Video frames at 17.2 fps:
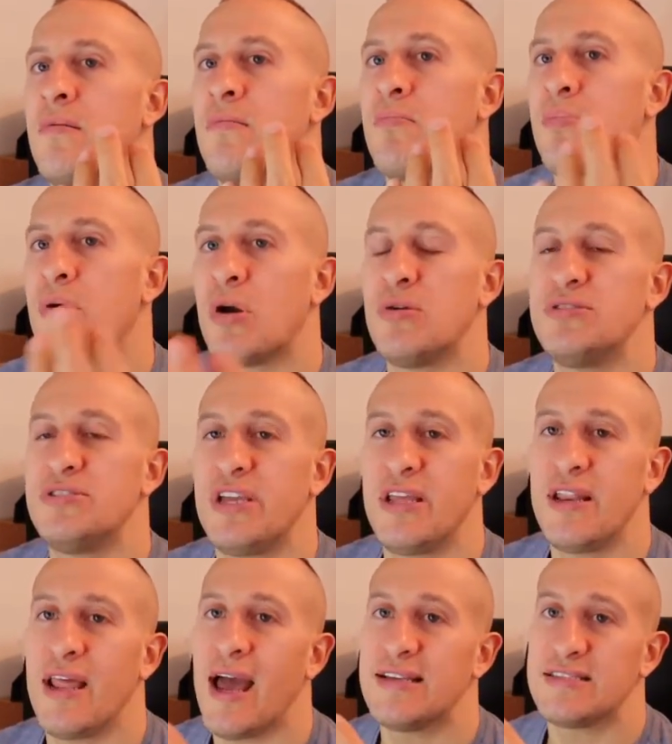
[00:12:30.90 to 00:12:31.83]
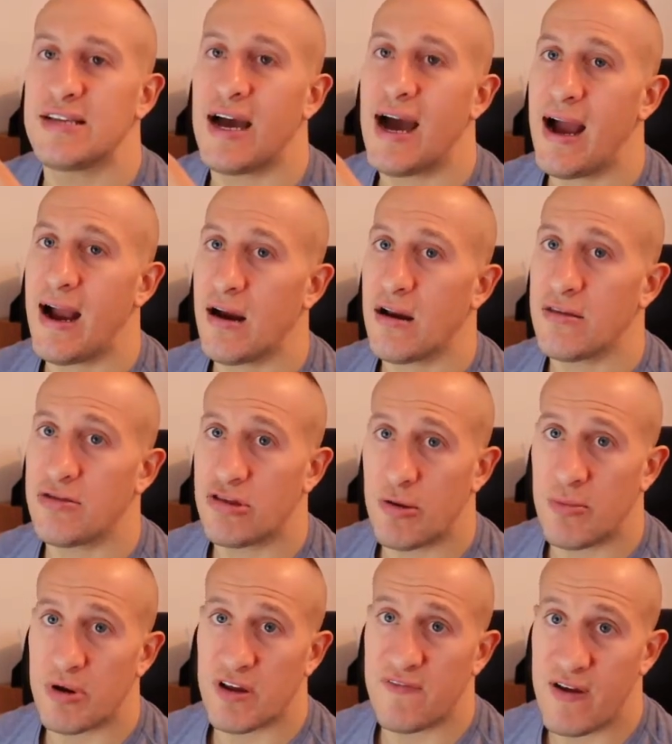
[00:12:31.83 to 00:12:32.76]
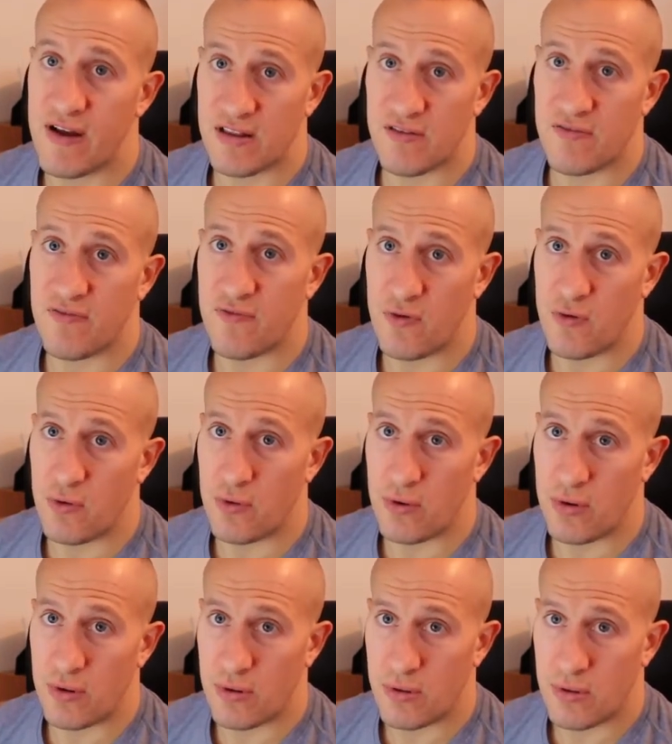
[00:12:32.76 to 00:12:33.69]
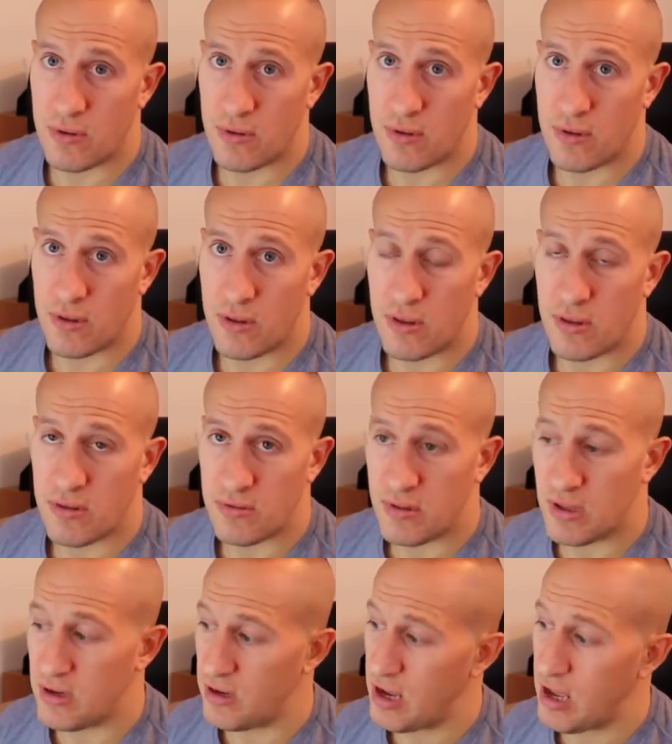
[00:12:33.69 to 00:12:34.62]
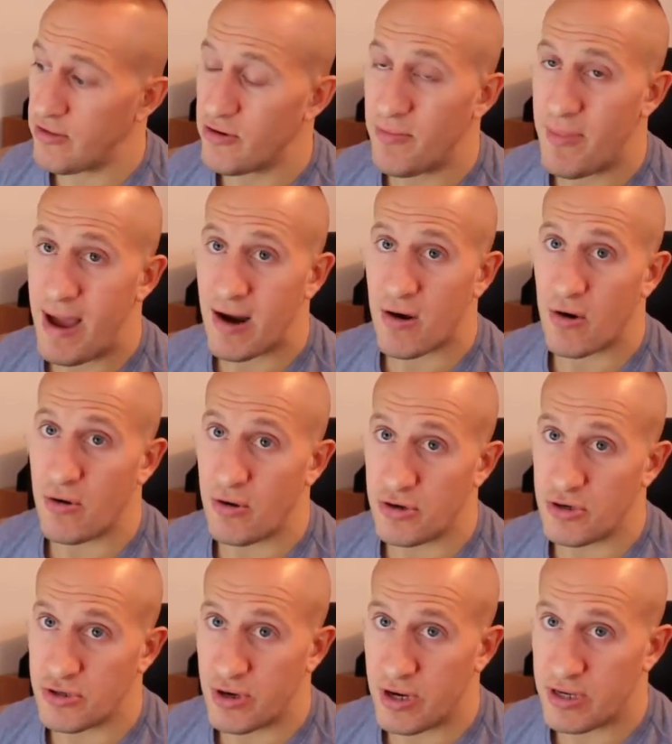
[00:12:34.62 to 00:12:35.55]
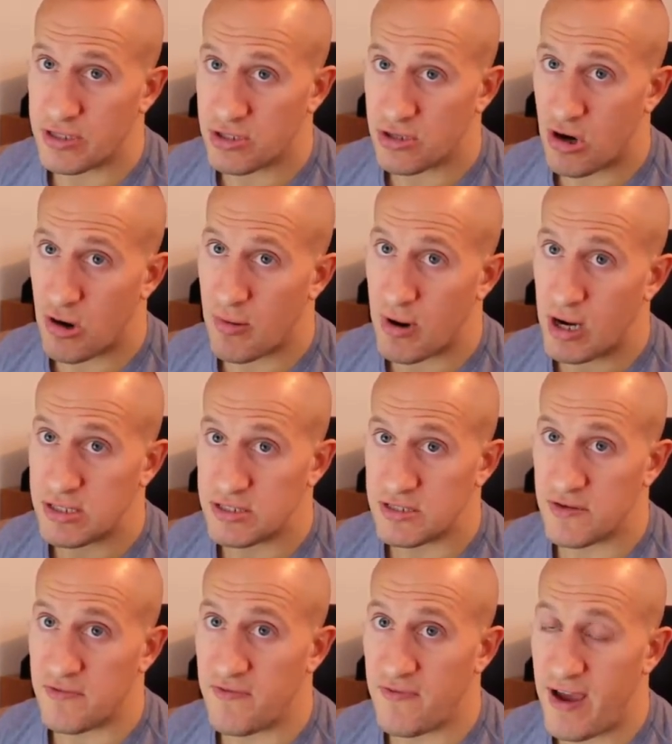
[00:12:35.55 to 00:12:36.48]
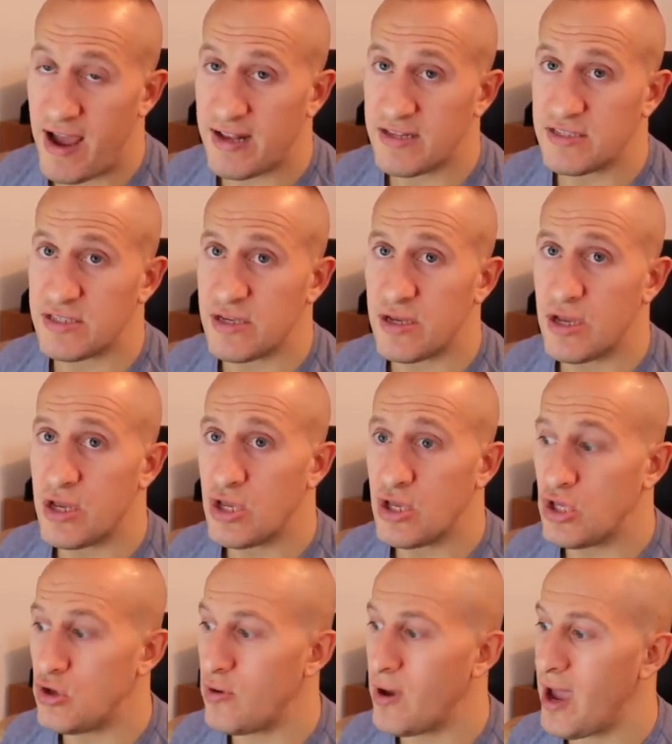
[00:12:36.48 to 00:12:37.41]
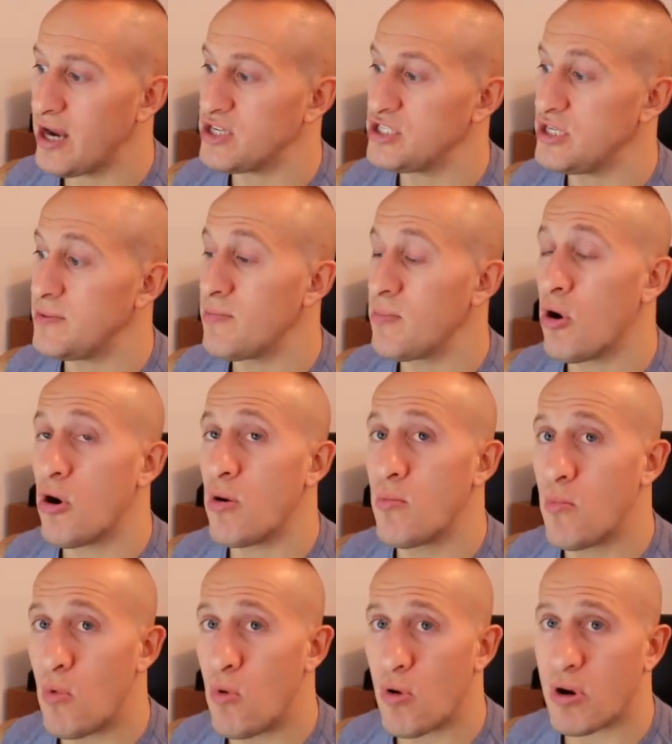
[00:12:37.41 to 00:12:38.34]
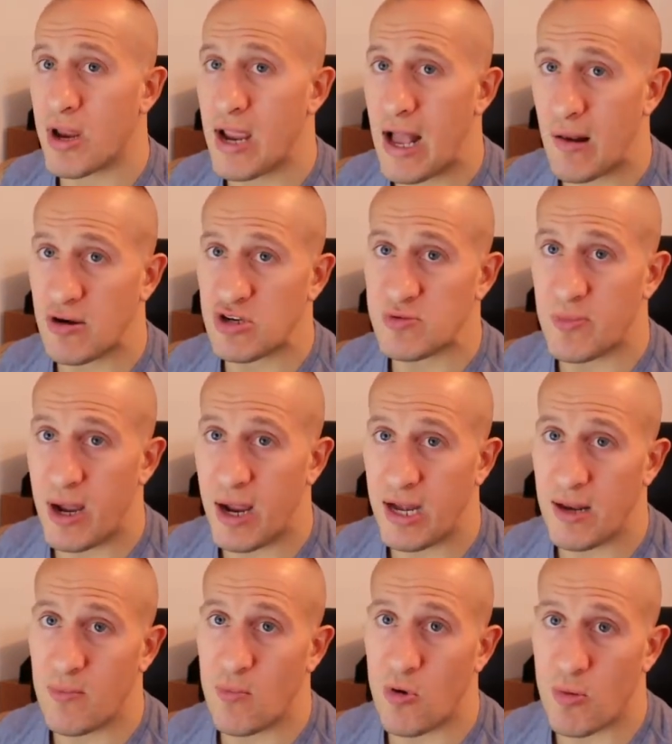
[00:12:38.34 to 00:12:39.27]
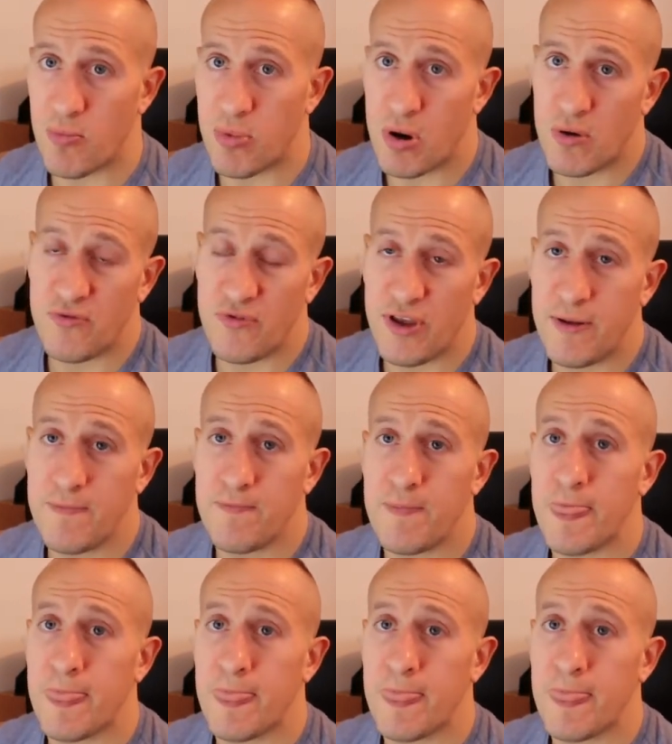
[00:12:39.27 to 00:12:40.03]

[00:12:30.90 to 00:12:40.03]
Protein has a higher thermic effect of food than the other macronutrients, carbohydrates, and fats. You actually burn more calories by eating more protein.